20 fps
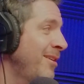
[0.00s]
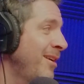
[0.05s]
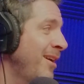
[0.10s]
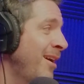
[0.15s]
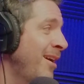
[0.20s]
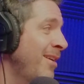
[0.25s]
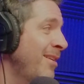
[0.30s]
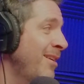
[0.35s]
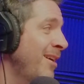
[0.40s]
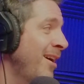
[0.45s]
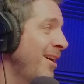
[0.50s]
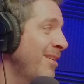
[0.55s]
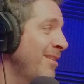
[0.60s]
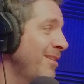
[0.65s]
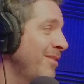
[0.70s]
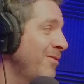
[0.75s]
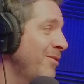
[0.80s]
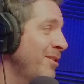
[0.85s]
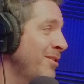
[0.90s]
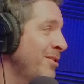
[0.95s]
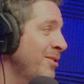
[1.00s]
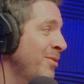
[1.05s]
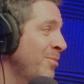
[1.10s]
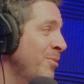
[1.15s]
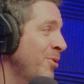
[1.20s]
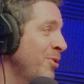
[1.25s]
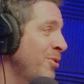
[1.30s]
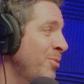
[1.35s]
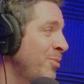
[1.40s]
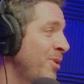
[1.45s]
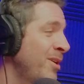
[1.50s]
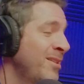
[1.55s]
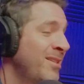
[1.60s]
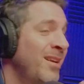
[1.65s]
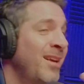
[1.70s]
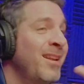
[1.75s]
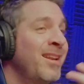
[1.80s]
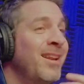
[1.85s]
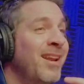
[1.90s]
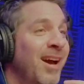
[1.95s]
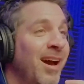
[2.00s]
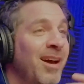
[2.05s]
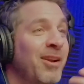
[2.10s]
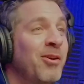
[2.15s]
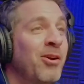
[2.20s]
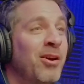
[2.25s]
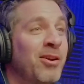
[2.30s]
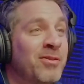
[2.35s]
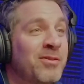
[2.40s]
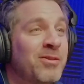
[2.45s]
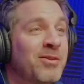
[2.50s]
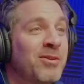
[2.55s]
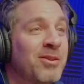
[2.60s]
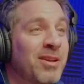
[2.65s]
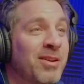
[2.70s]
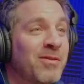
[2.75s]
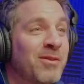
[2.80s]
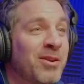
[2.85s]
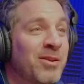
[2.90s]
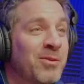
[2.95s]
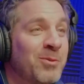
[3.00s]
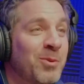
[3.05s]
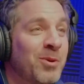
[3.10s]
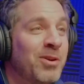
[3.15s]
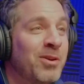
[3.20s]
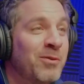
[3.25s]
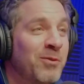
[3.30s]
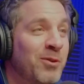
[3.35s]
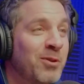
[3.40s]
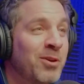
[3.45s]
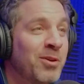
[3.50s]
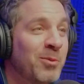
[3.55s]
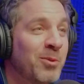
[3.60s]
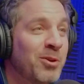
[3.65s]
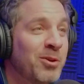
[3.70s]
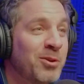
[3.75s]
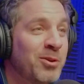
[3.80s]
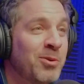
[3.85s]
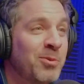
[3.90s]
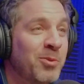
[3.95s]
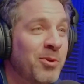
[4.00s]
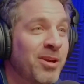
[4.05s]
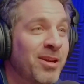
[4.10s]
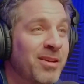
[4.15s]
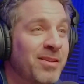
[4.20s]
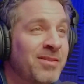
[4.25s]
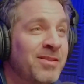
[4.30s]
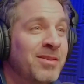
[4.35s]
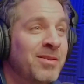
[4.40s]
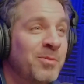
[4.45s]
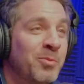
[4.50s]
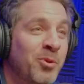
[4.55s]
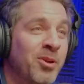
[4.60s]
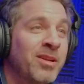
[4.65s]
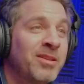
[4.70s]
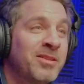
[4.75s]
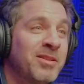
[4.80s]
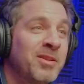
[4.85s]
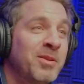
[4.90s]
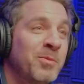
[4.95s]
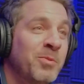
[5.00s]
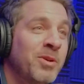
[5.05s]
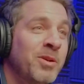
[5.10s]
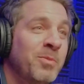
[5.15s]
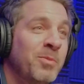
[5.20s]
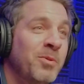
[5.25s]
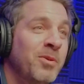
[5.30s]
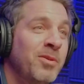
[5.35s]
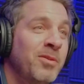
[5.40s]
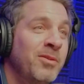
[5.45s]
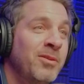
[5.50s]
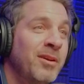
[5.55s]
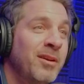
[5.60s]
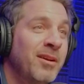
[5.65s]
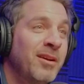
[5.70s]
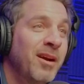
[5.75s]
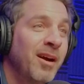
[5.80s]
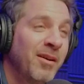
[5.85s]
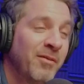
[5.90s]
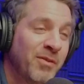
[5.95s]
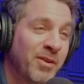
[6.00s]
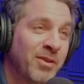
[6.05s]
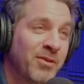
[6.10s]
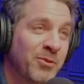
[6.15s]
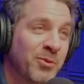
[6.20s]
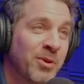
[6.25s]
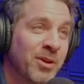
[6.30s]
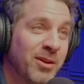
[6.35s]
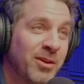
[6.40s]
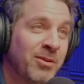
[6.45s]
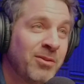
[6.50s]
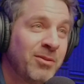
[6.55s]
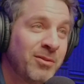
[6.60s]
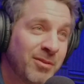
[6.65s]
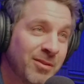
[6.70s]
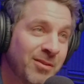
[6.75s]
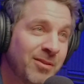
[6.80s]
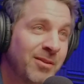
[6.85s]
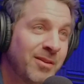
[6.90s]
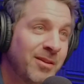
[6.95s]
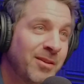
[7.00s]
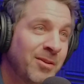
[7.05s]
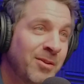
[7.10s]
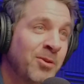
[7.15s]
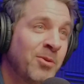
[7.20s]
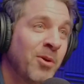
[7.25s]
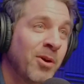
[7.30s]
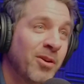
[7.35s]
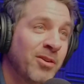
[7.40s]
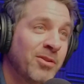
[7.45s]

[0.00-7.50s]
Had God given us commercial breaks and not also given us wonderful commercial breaks to bring to the people of Israel who are